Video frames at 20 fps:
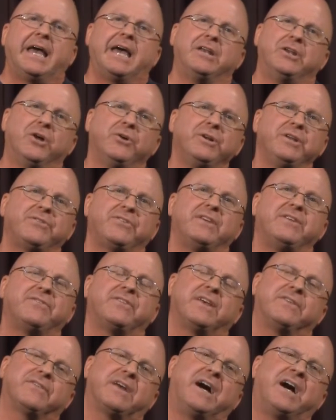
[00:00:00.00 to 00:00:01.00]
And notice he
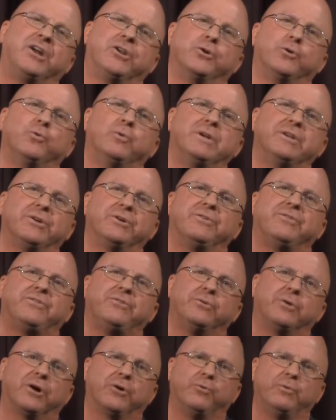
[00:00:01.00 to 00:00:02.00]
says, honor widows
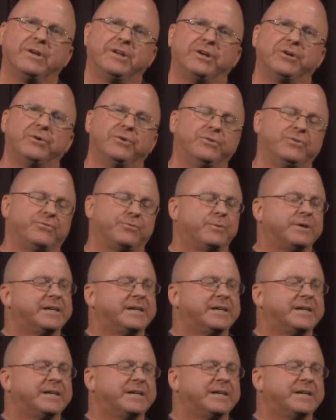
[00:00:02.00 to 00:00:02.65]
who are widows